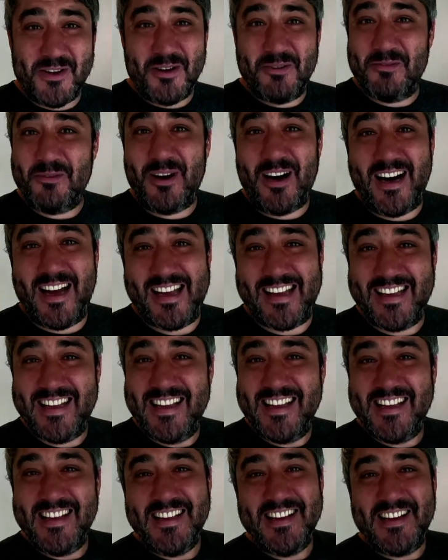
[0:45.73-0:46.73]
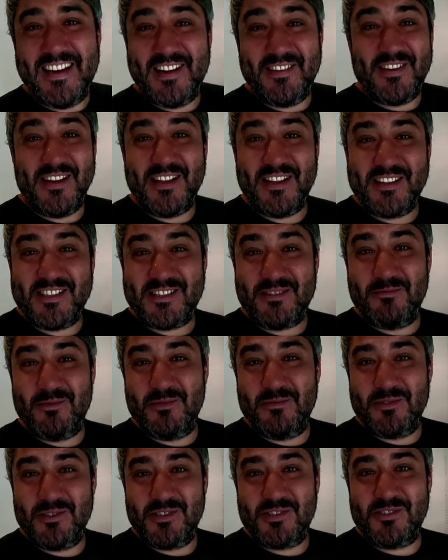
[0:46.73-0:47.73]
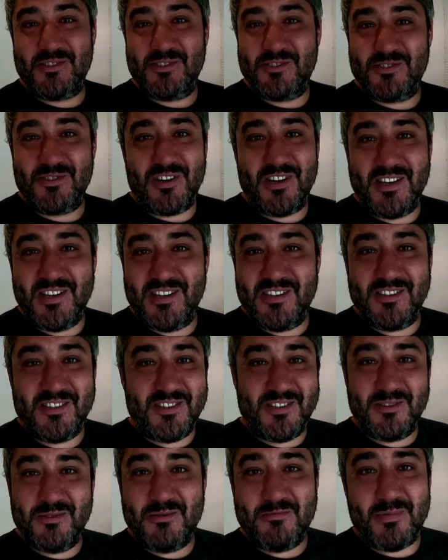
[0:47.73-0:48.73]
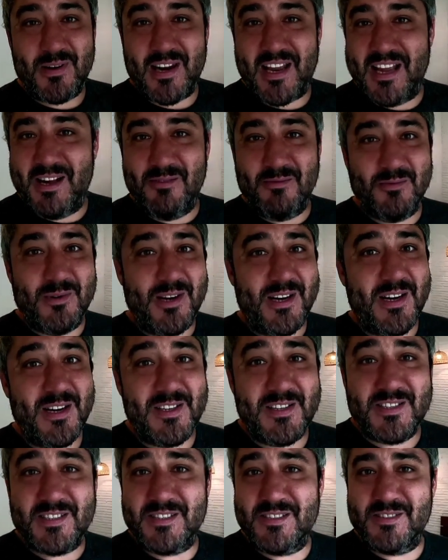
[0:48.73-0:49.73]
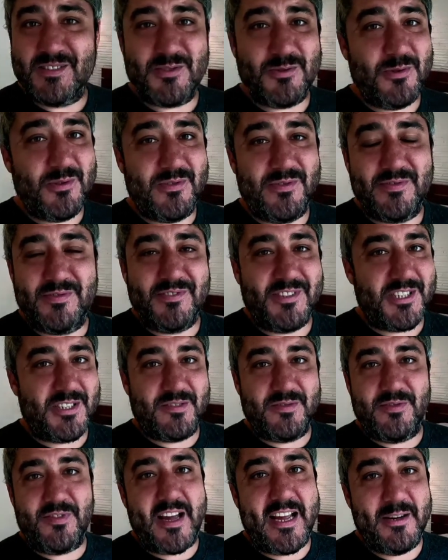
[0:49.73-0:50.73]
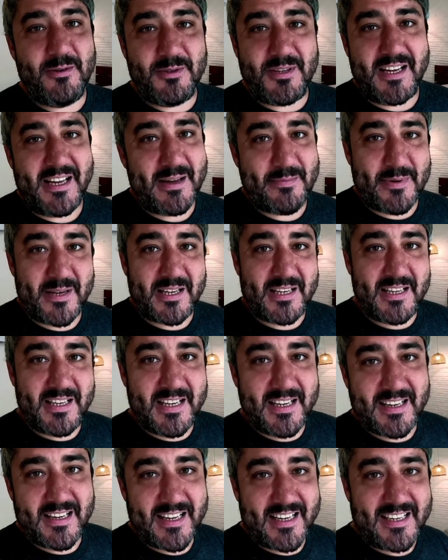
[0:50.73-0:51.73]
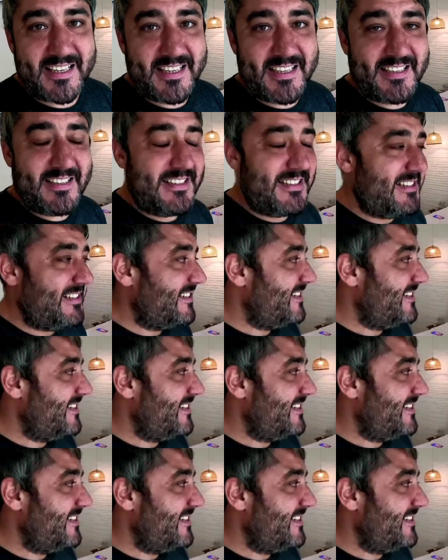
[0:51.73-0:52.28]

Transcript: Don't know why. I think someone was trying to do a play on words and sort of just failed epically at it.